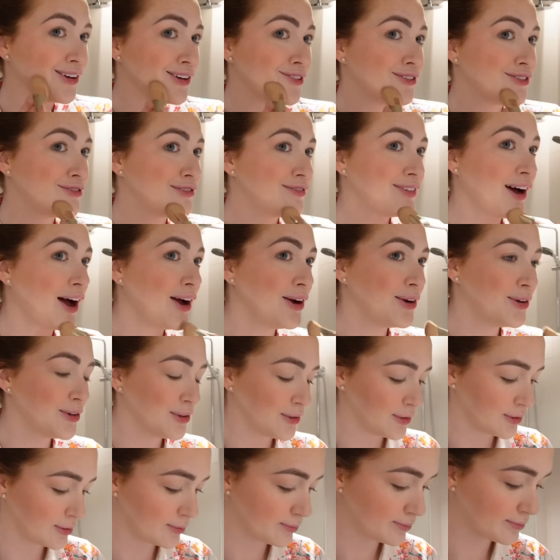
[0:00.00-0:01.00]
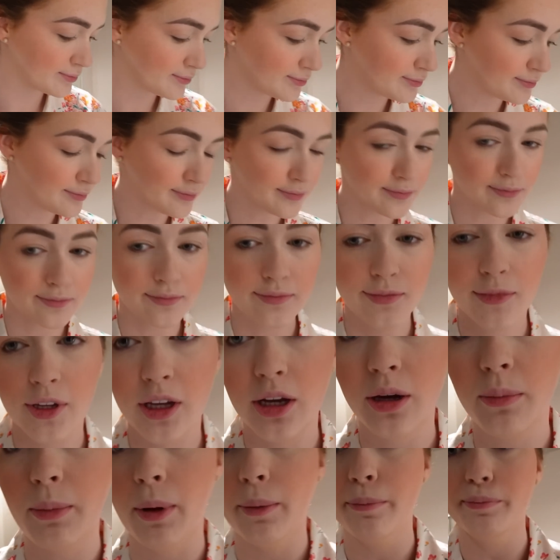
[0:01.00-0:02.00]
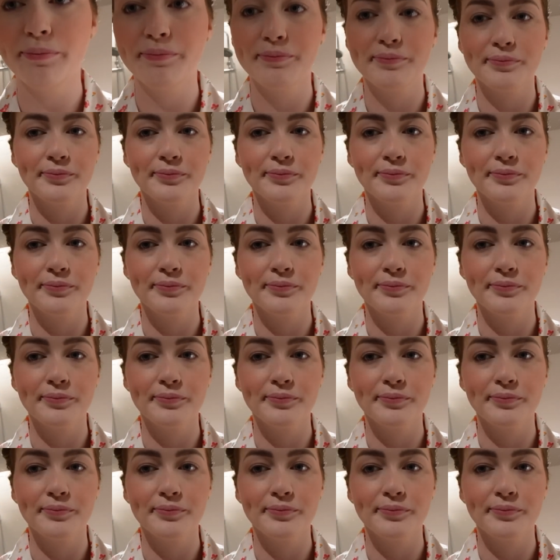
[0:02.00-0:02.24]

The phone. Come on.